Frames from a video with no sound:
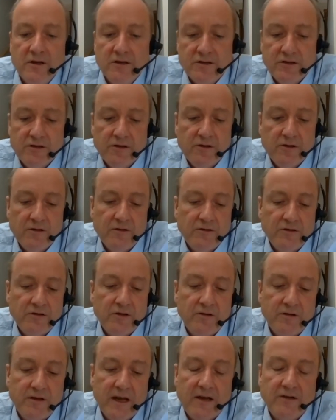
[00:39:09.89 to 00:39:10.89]

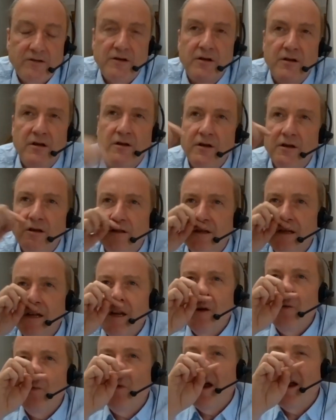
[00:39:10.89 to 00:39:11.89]

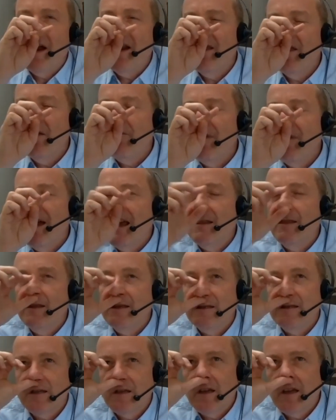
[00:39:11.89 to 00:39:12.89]
2013, when in the main
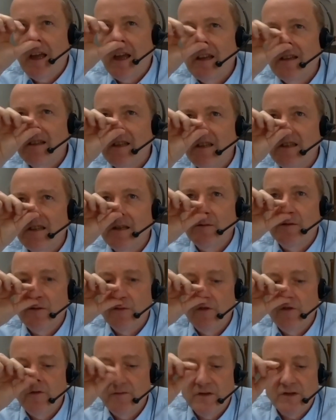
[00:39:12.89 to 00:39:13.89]
these cases seem
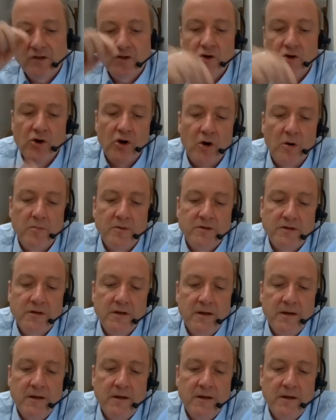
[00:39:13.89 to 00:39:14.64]
to have stopped.